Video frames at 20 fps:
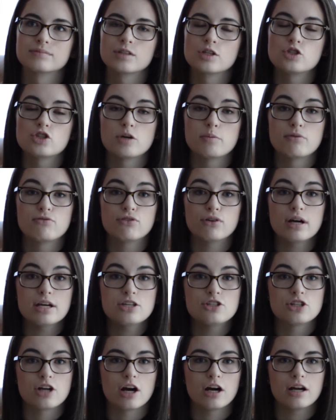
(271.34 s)
So before I
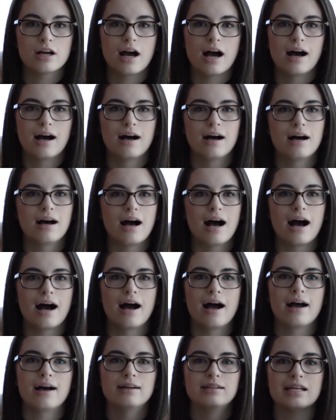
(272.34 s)
start,
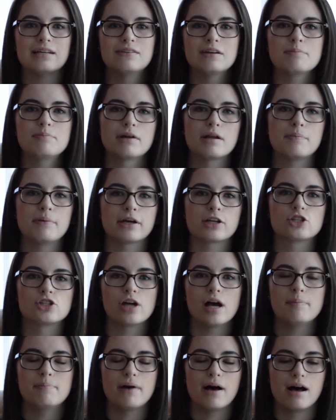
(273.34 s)
I'll definitely put a picture
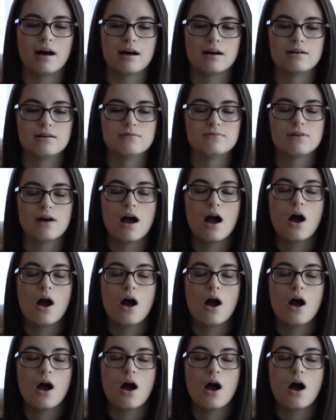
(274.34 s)
up of